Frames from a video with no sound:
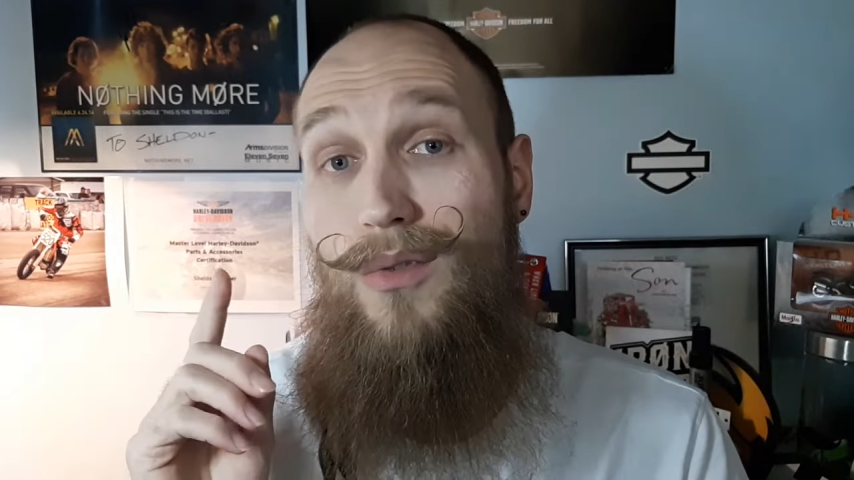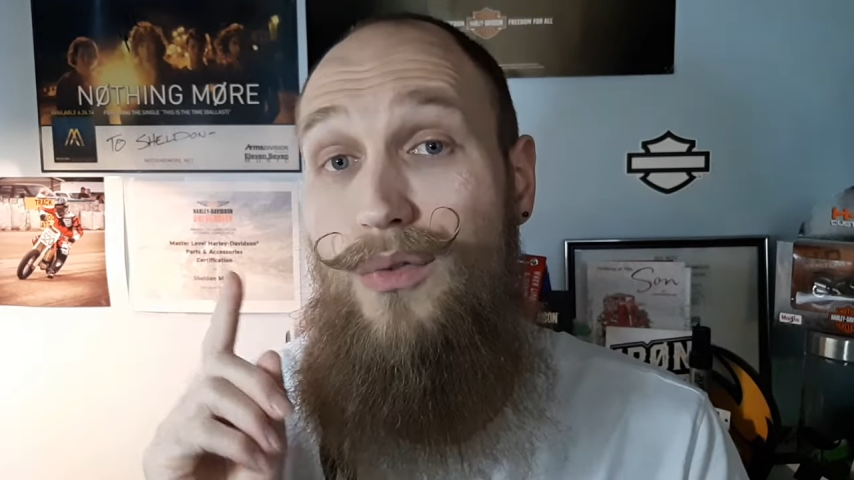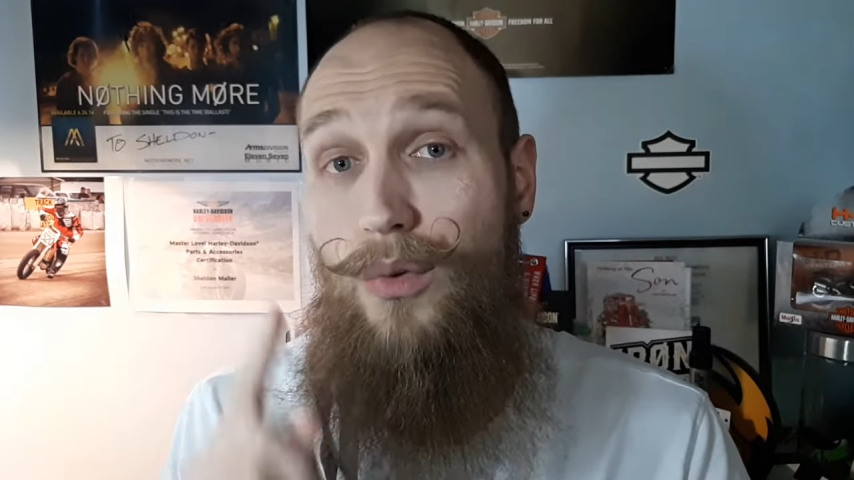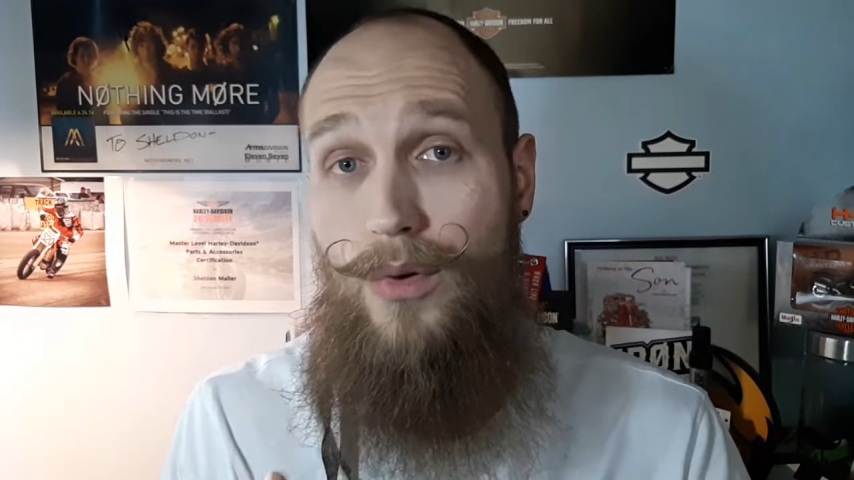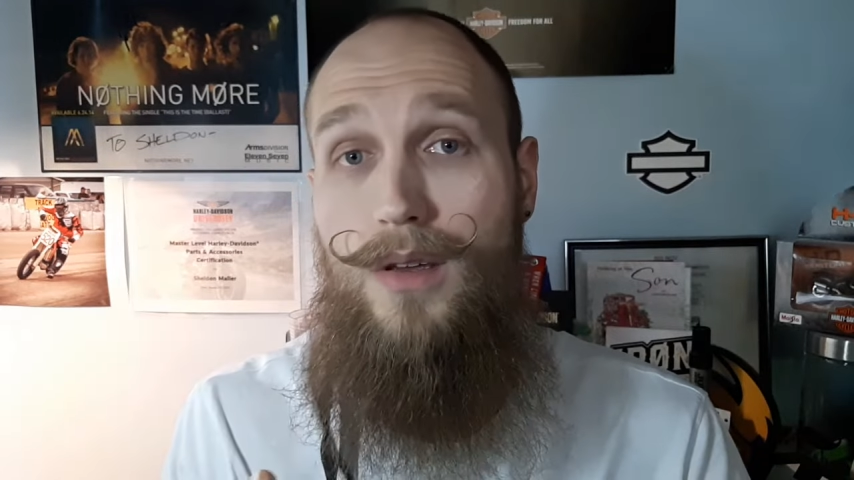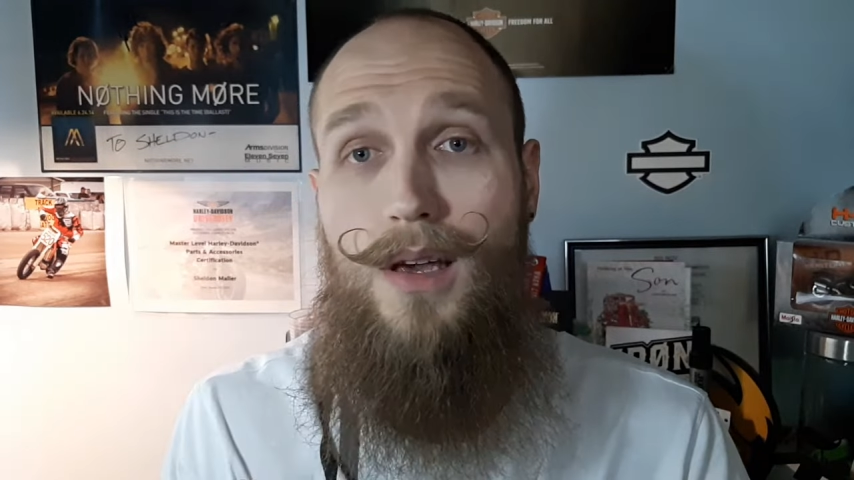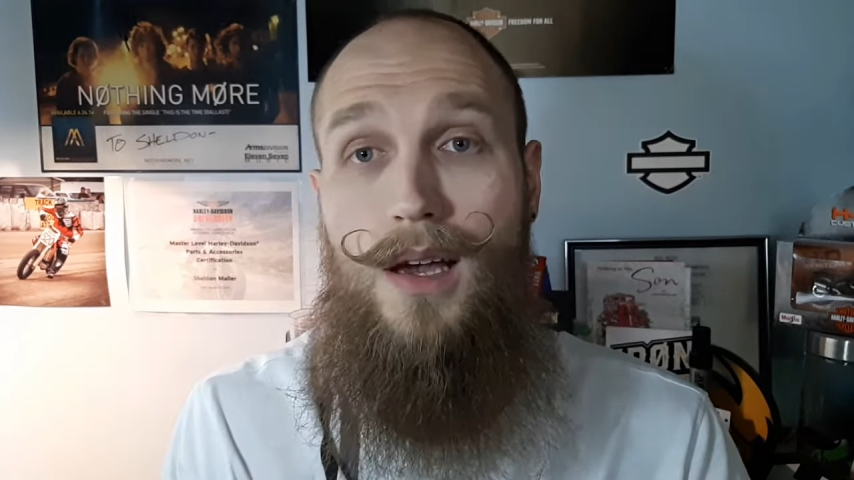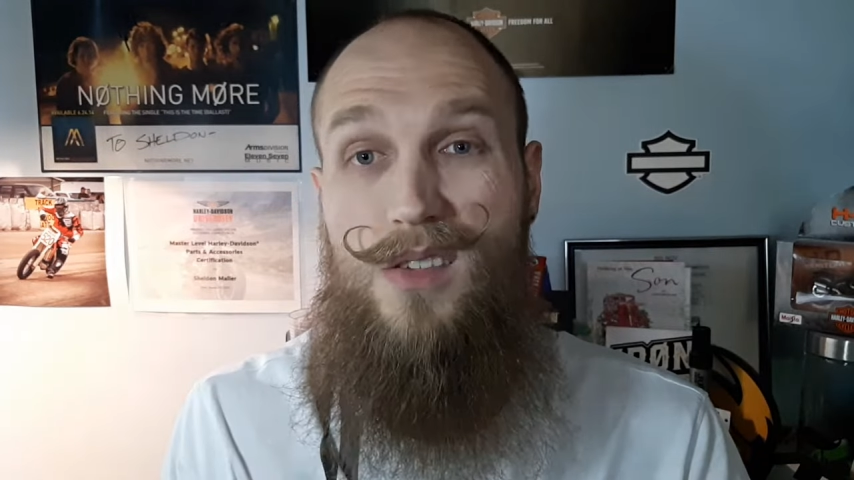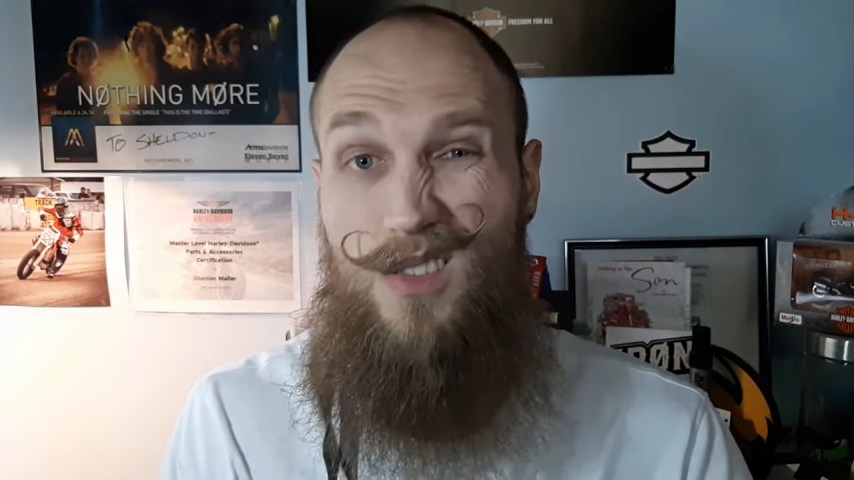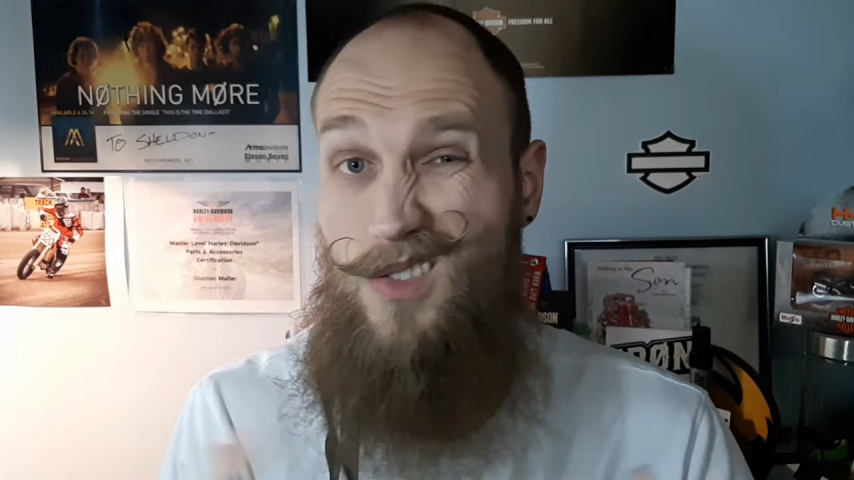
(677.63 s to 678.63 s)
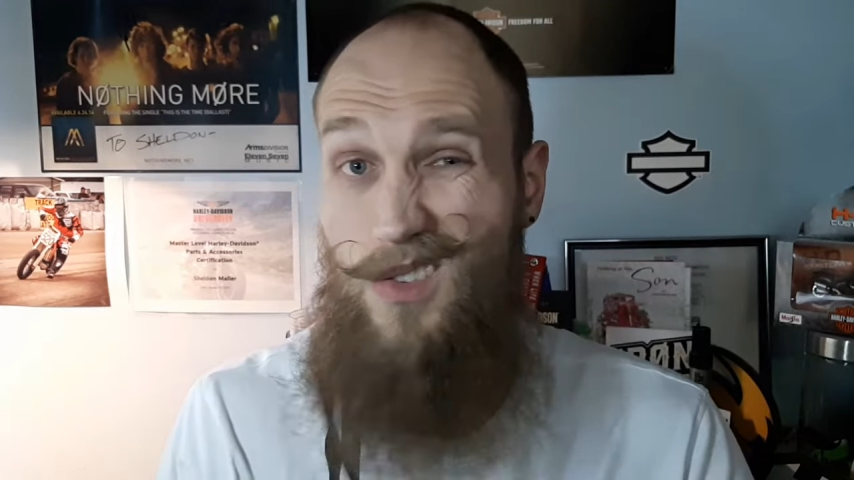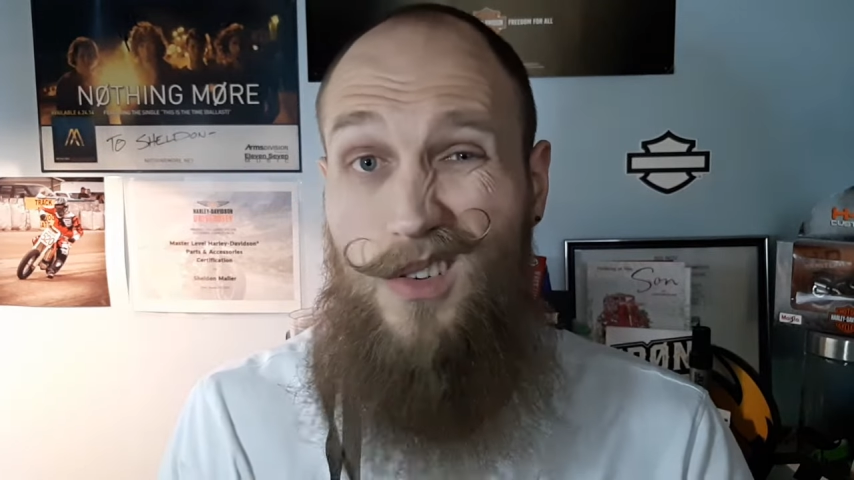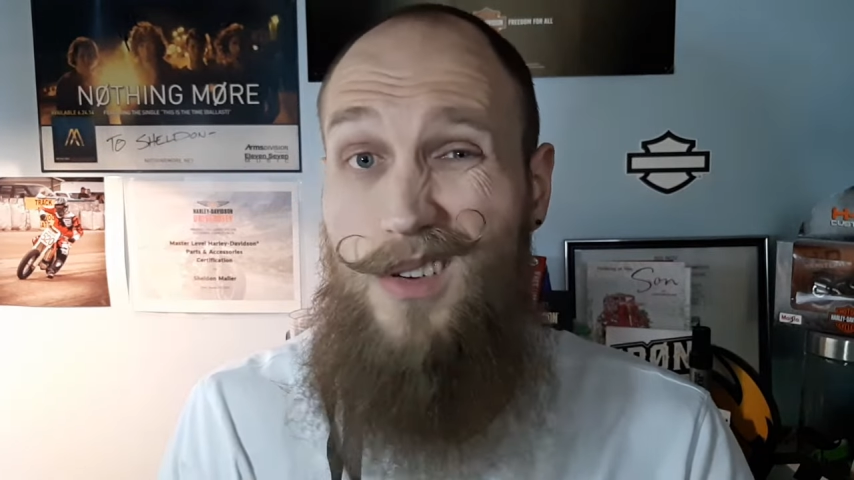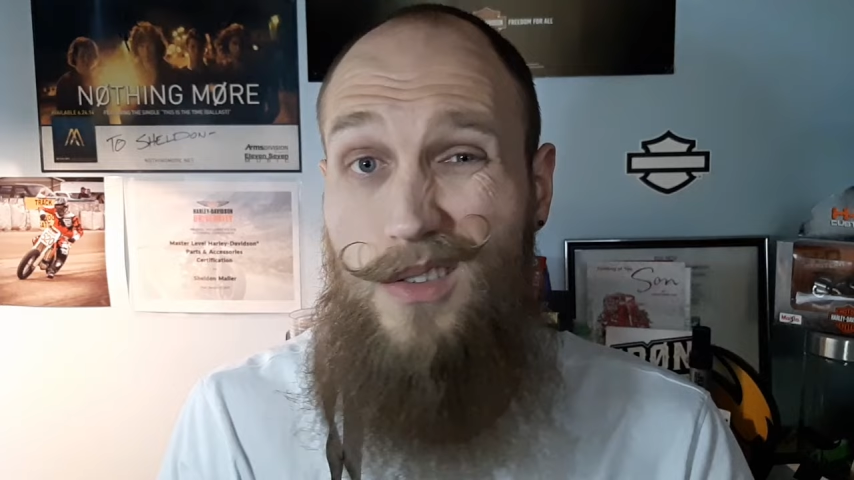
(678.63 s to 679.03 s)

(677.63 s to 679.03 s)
for you guys so you